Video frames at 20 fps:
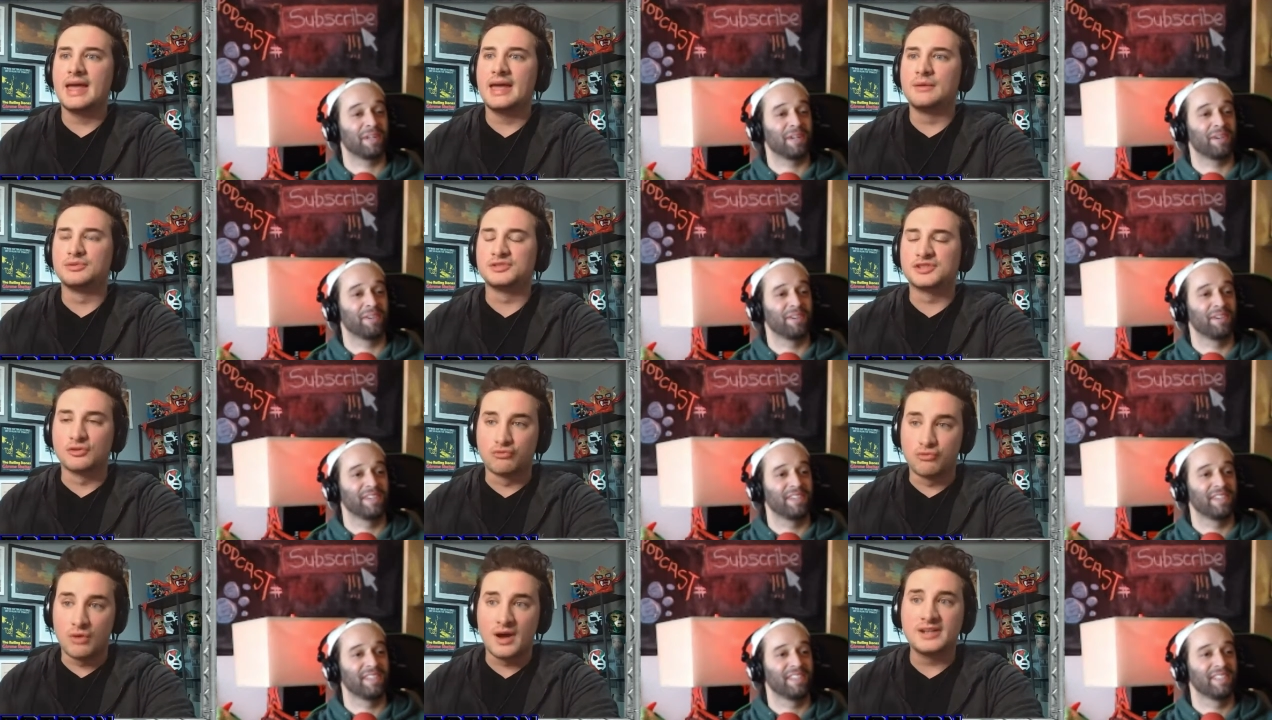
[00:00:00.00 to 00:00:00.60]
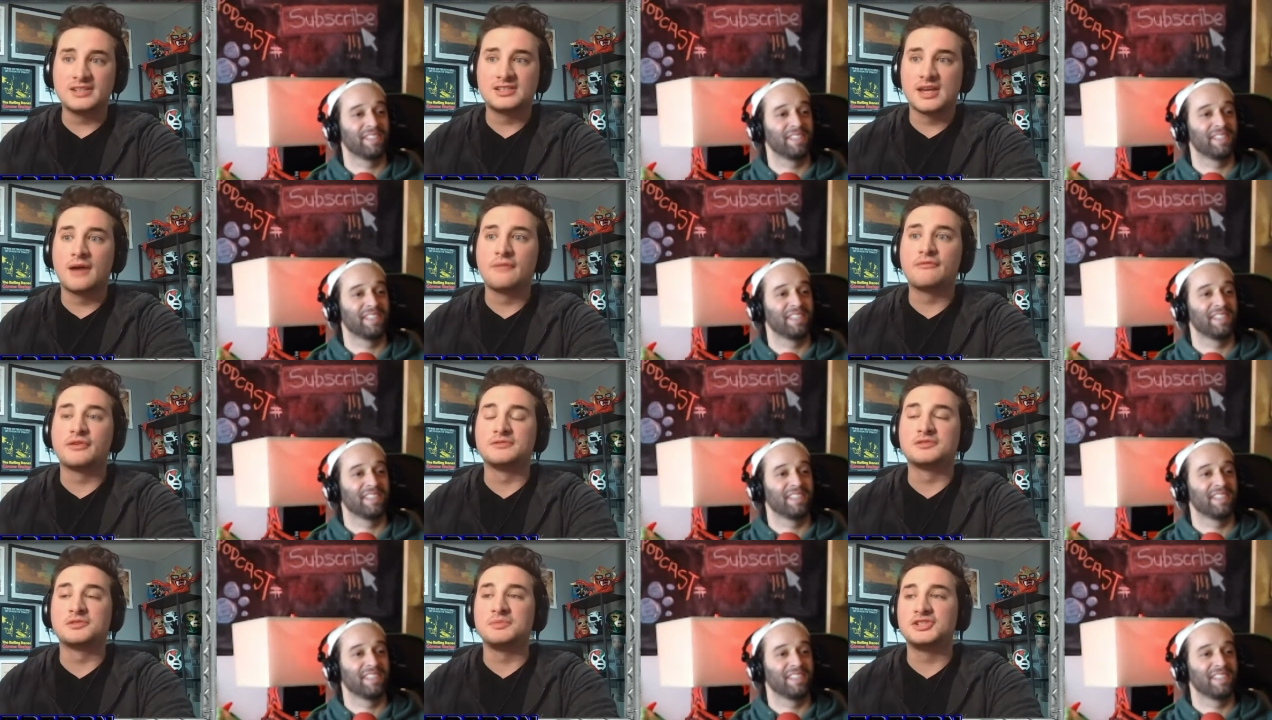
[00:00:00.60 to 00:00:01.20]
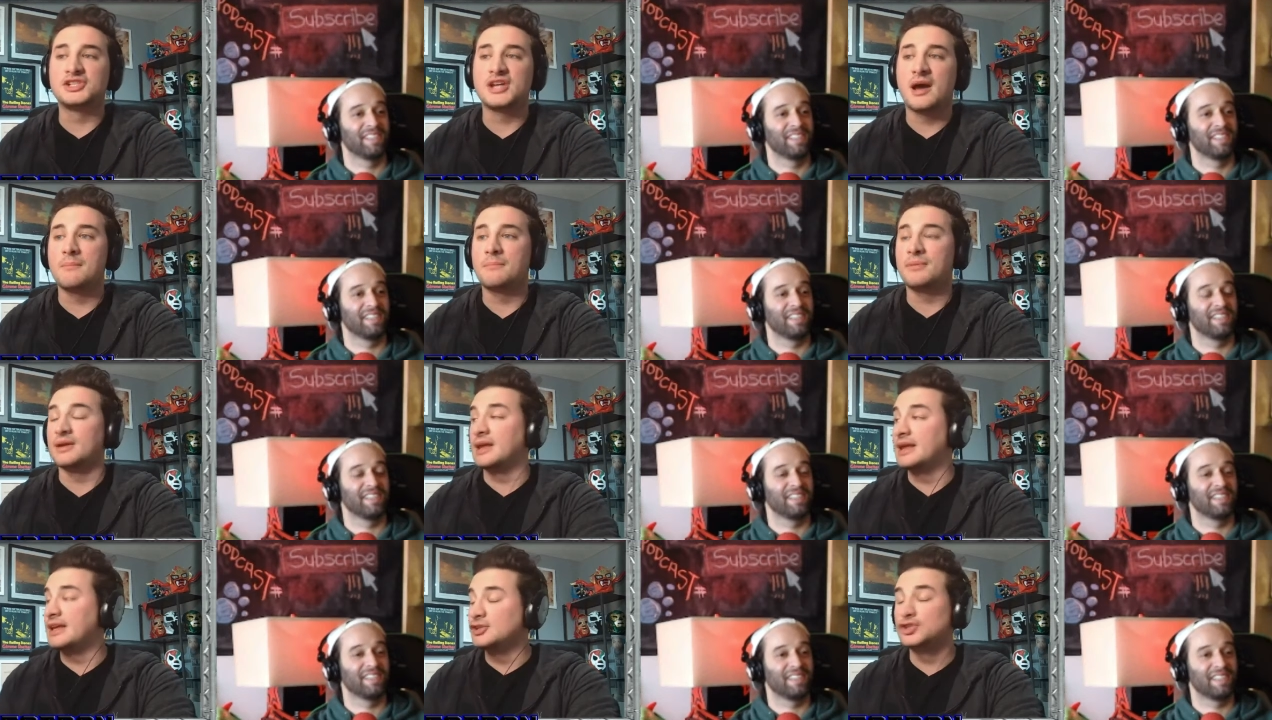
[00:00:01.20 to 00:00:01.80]
Speaker 1: It was the right time for him to be
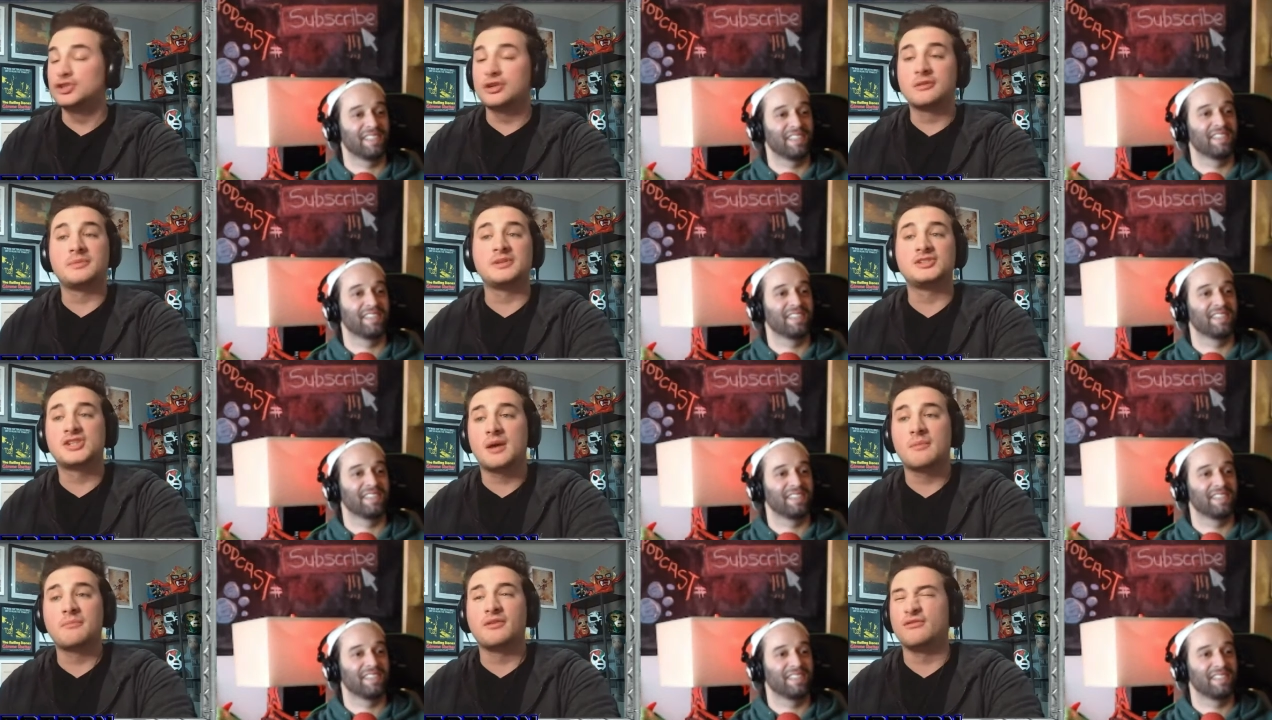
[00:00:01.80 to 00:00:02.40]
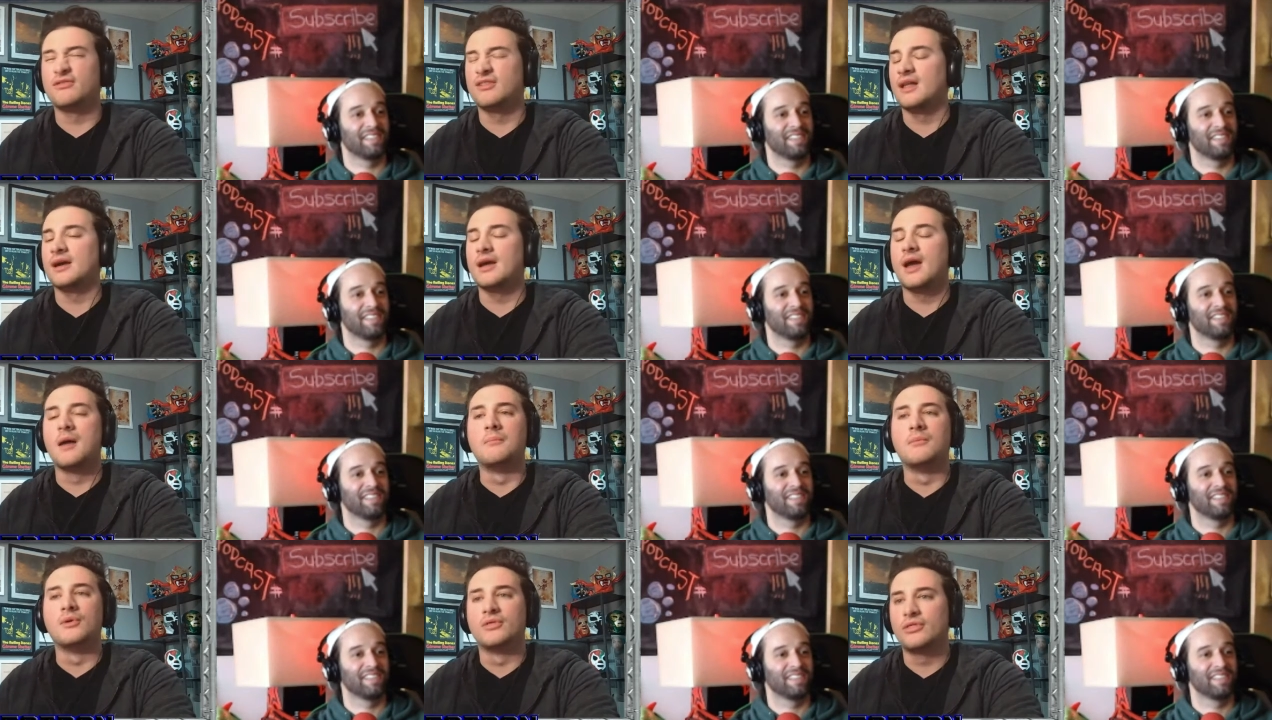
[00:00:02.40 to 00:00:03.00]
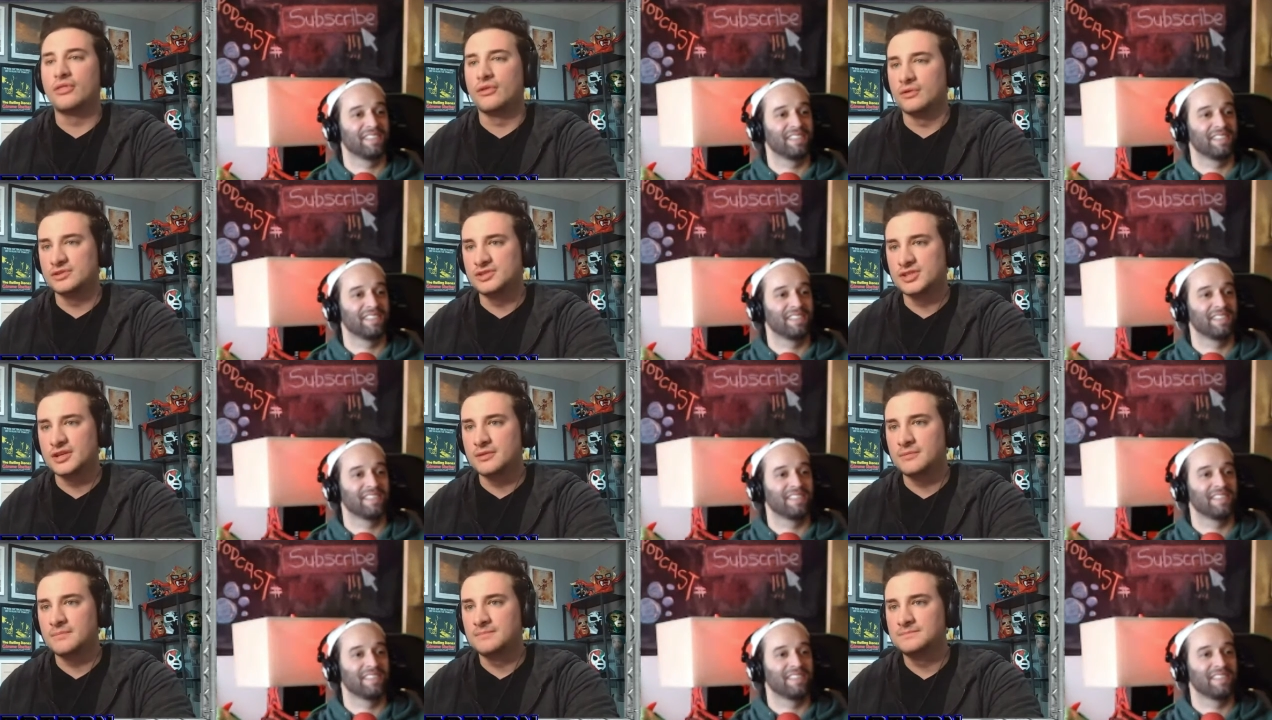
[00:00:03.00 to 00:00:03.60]
champion. He should have been champion for like a month or
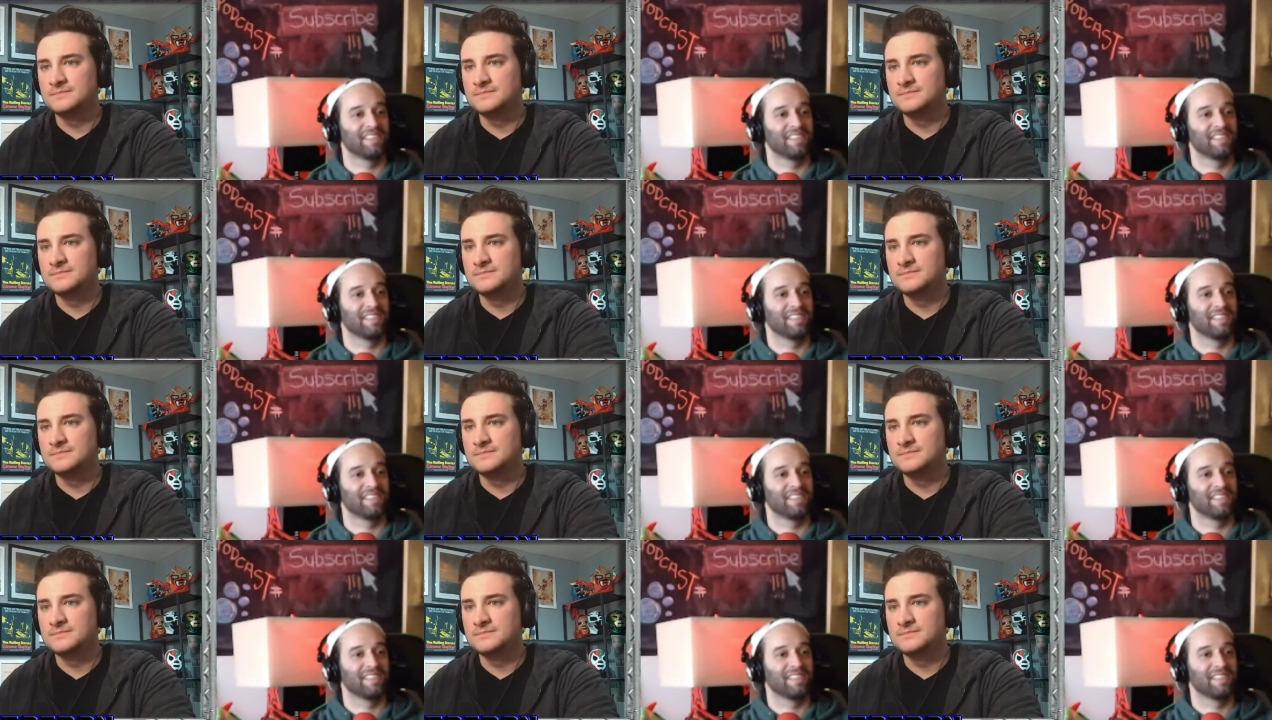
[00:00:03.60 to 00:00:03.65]
two.